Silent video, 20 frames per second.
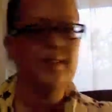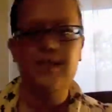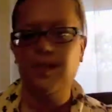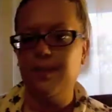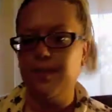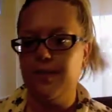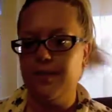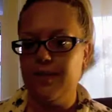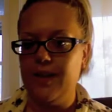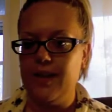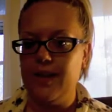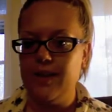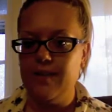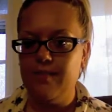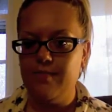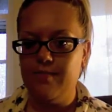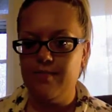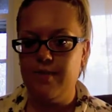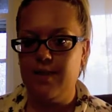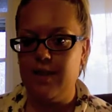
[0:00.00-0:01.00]
summer read
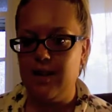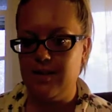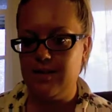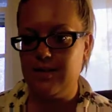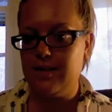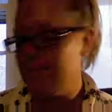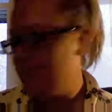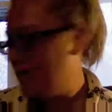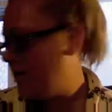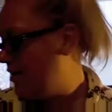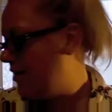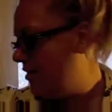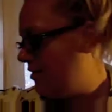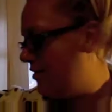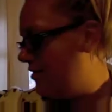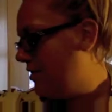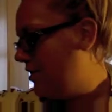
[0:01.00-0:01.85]
for next summer.